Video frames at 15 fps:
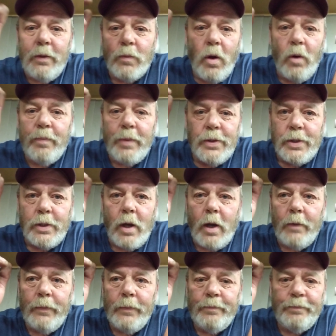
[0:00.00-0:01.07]
the rope and
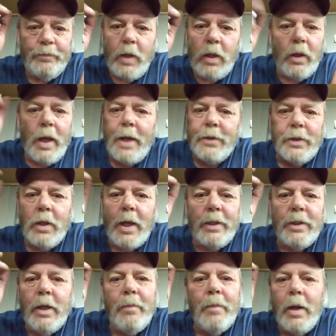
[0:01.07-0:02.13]
stuff. And that lasted like
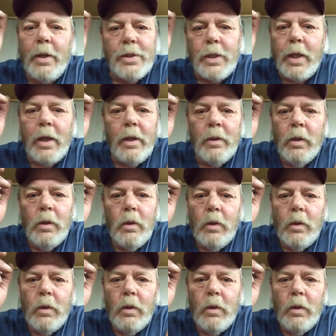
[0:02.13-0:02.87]
10 minutes again.